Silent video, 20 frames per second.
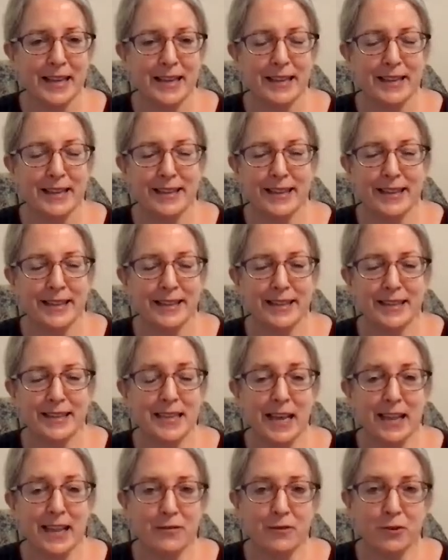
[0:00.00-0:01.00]
the
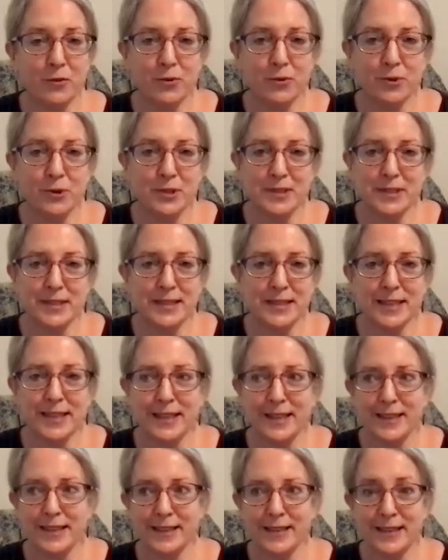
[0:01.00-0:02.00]
telephones,
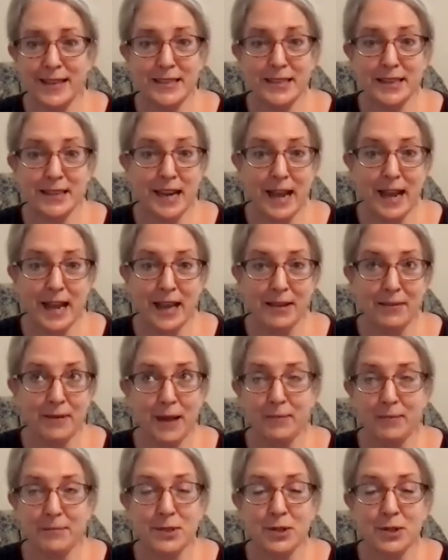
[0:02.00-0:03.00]
the internet,
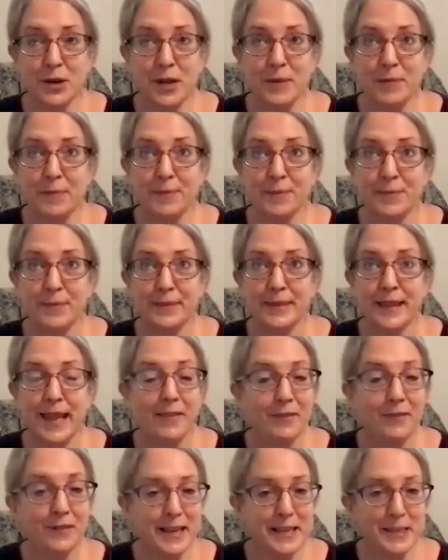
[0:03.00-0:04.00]

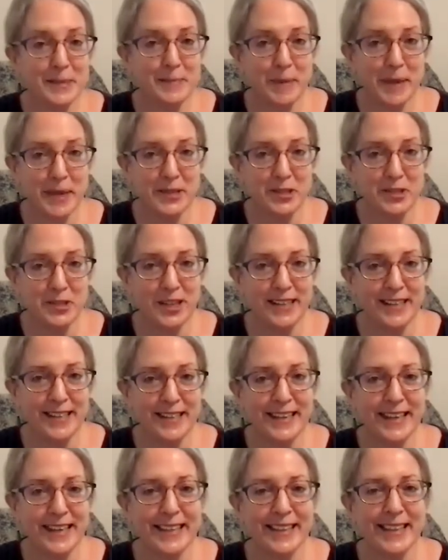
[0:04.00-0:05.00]
Netflix
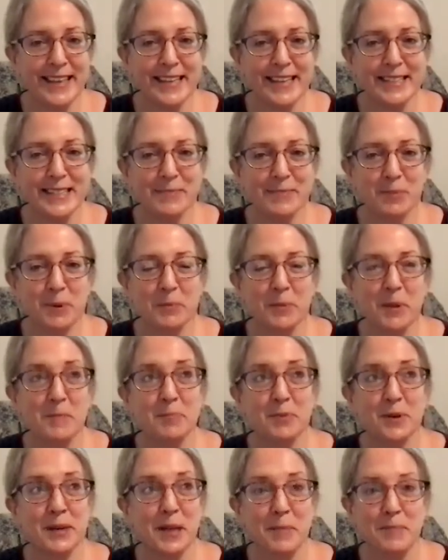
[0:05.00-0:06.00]
binging and things, probably
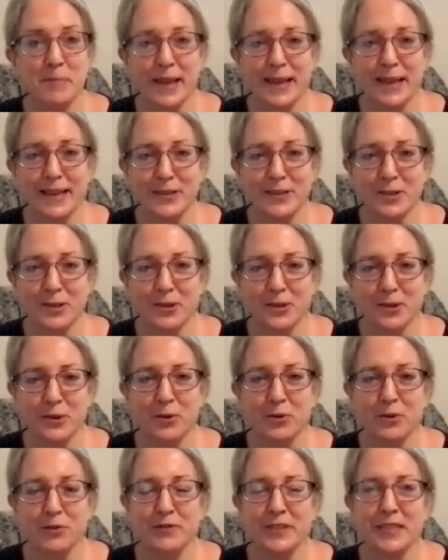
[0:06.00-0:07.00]
pretty big during
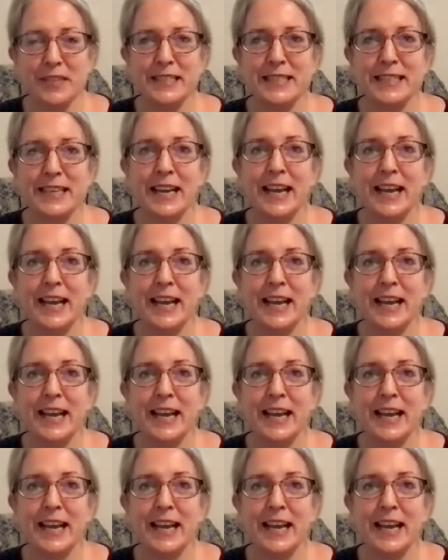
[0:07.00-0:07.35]
COVID.